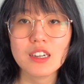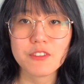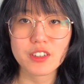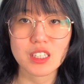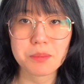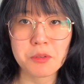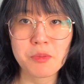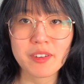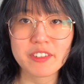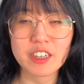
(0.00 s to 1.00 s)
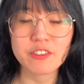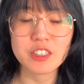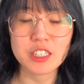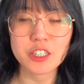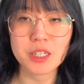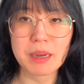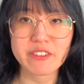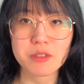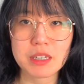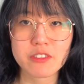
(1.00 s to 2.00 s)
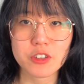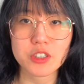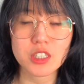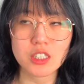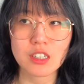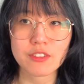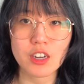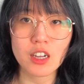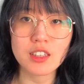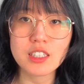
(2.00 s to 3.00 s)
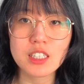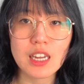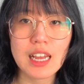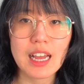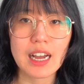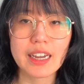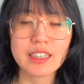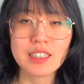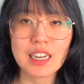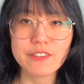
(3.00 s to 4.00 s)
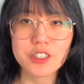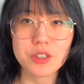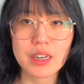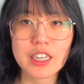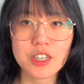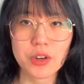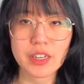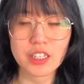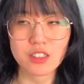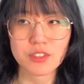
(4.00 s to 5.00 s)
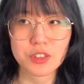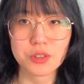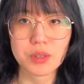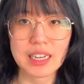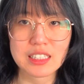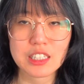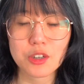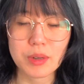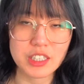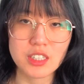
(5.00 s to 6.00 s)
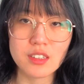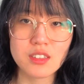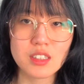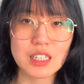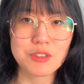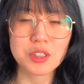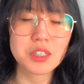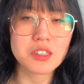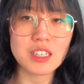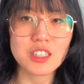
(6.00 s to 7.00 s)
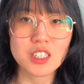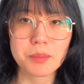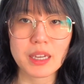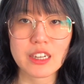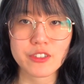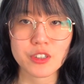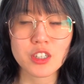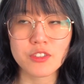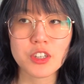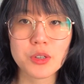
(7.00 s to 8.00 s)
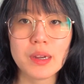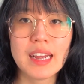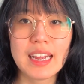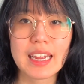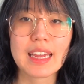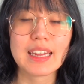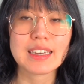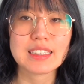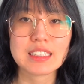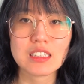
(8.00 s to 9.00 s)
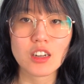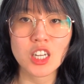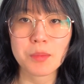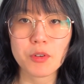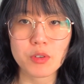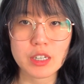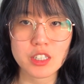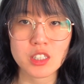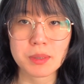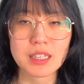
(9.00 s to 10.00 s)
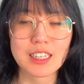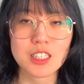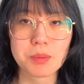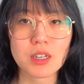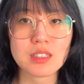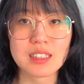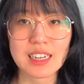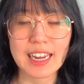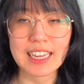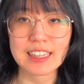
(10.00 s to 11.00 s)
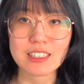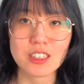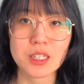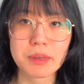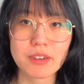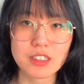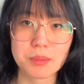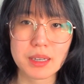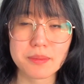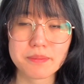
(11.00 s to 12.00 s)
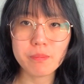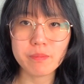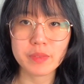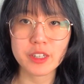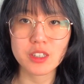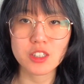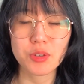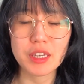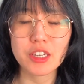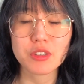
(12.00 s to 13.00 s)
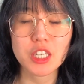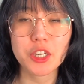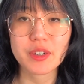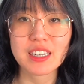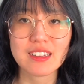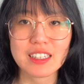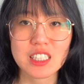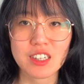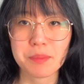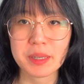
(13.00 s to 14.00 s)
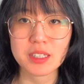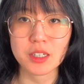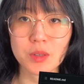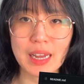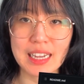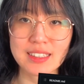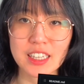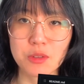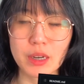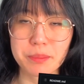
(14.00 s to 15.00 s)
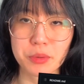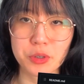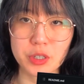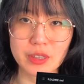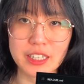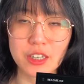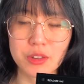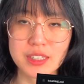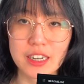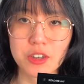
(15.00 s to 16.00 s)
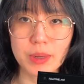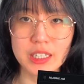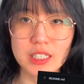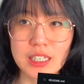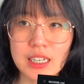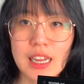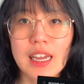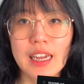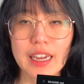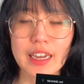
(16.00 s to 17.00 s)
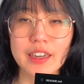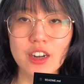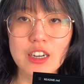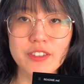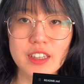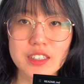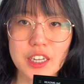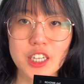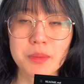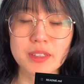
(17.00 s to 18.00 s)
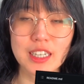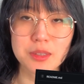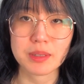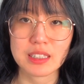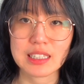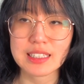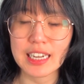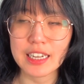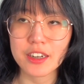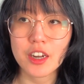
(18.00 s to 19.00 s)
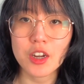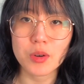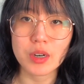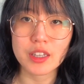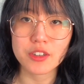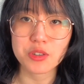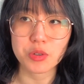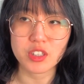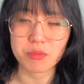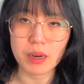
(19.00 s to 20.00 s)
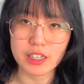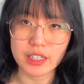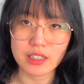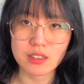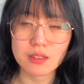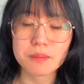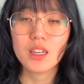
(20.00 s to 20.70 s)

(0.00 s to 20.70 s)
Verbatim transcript: For example, for my very first internship after my first year of college, I didn't have to do any coding interview-esque questions. It was literally just a behavioral interview and a couple of questions about the experiences that I had listed on my resume. There's also a huge curated list of companies that don't ask that whiteboard or LeetCode style question and offer these take home assessments instead or other sorts of projects.